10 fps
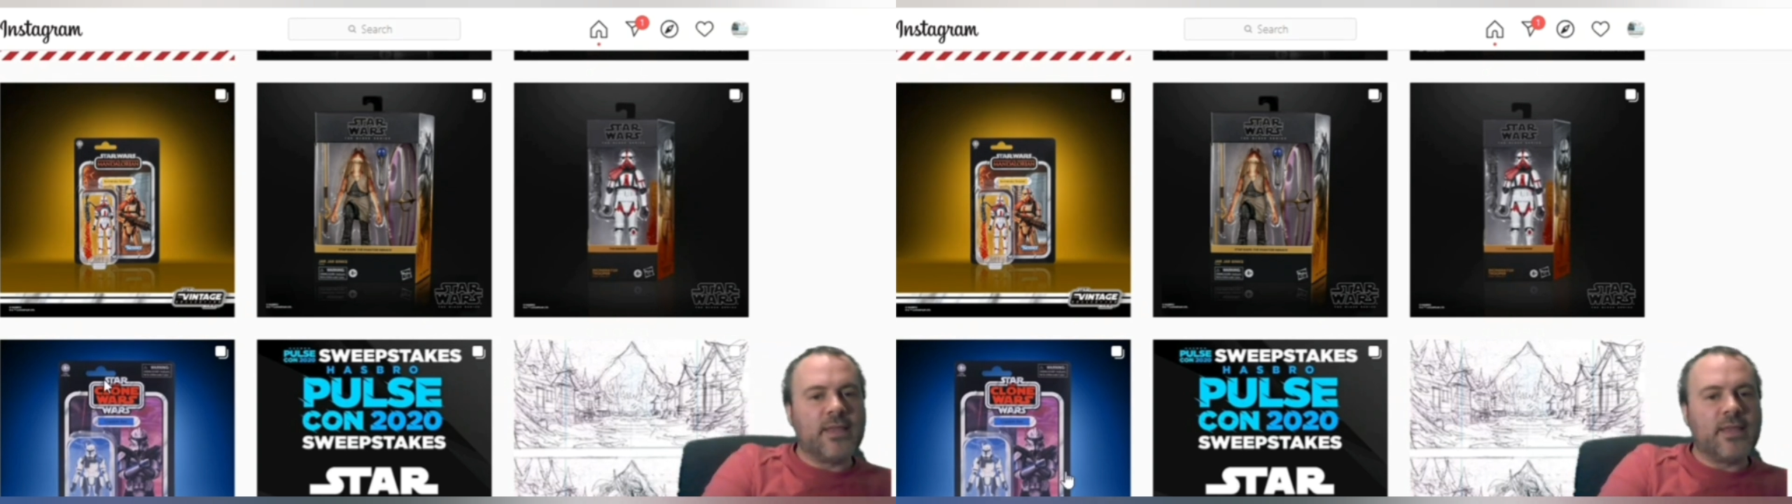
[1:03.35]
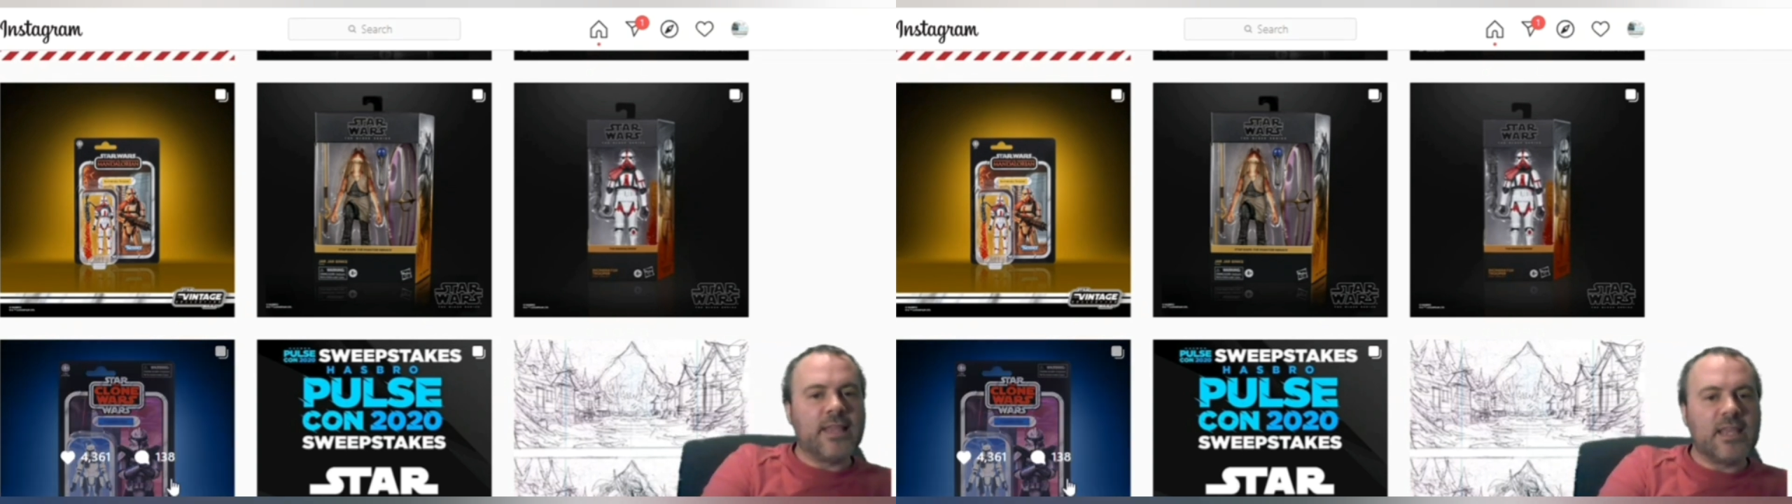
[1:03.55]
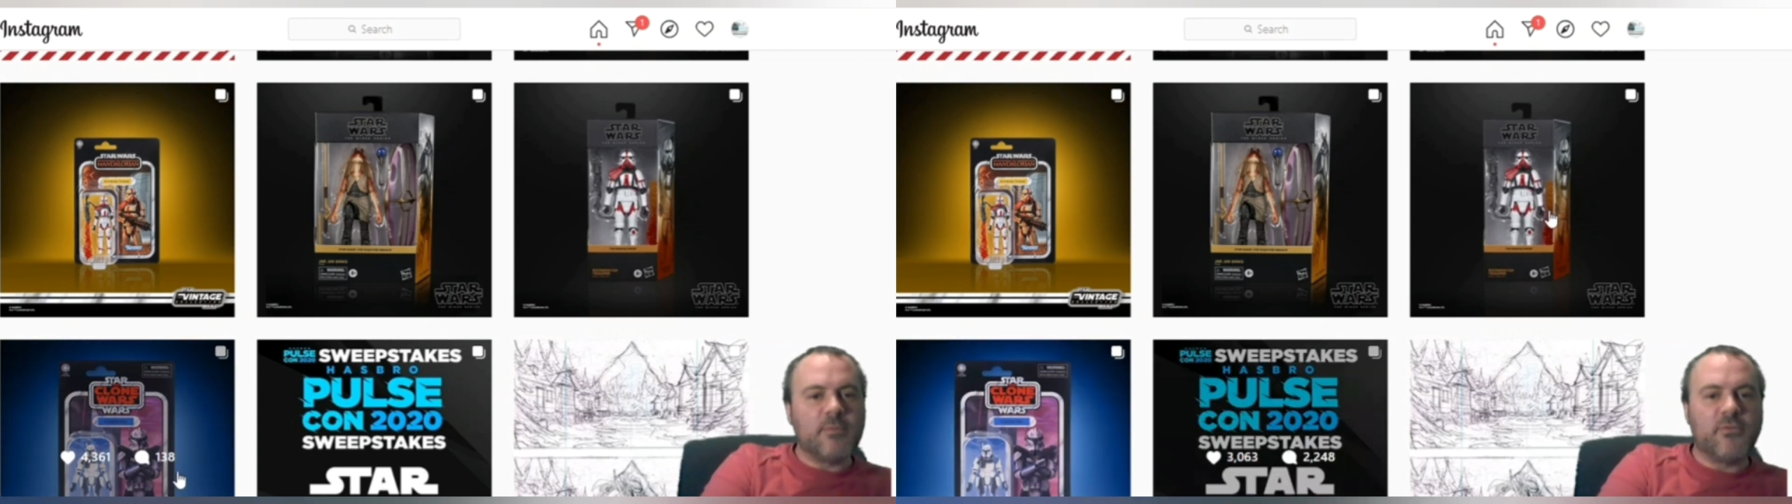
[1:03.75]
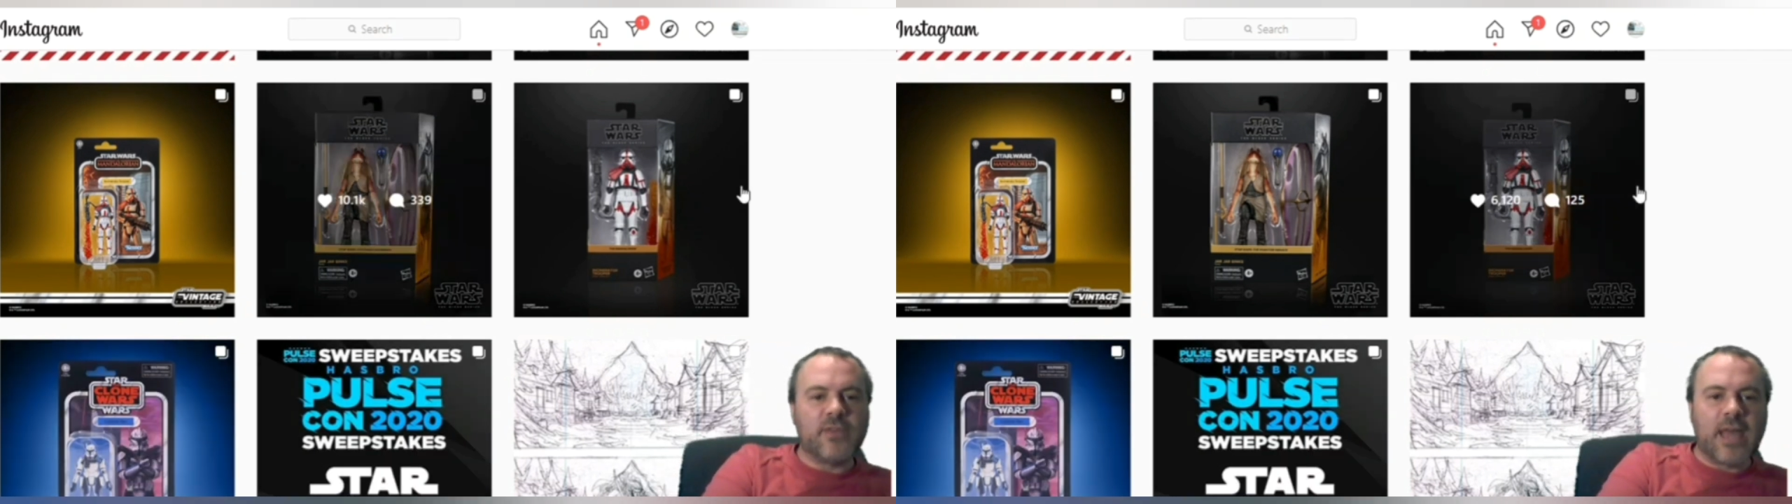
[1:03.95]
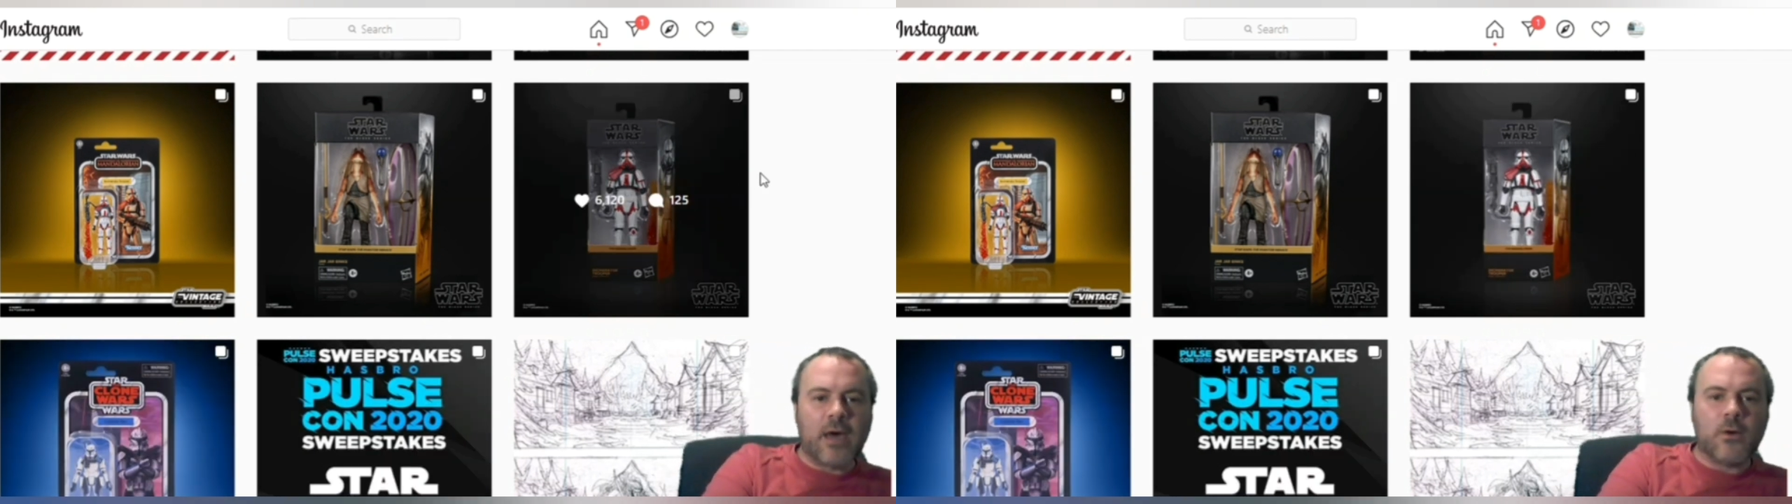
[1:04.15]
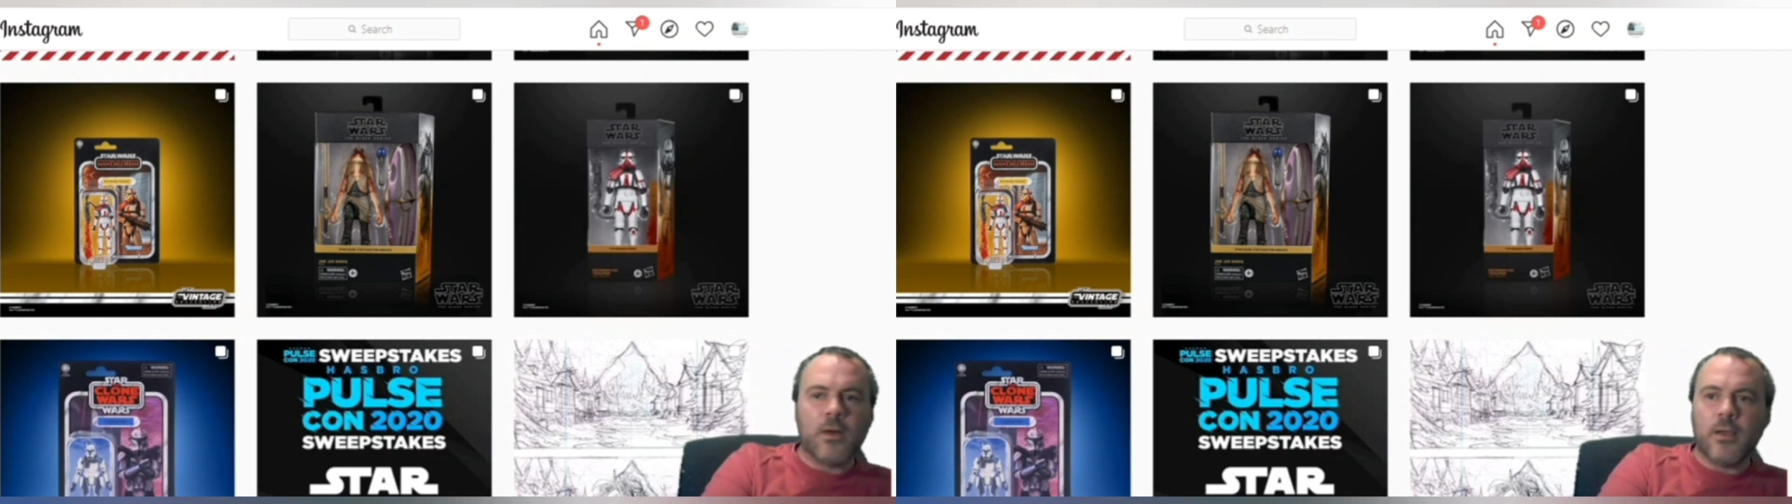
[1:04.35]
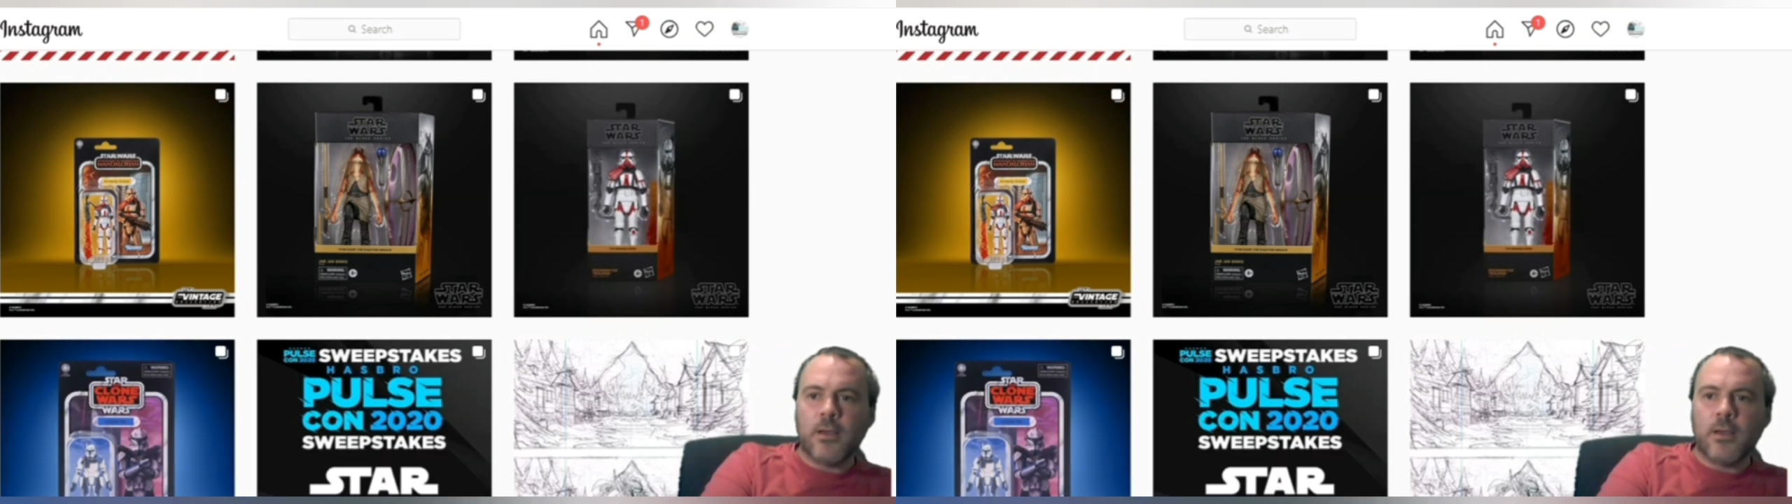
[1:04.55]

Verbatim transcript: that later, but for now,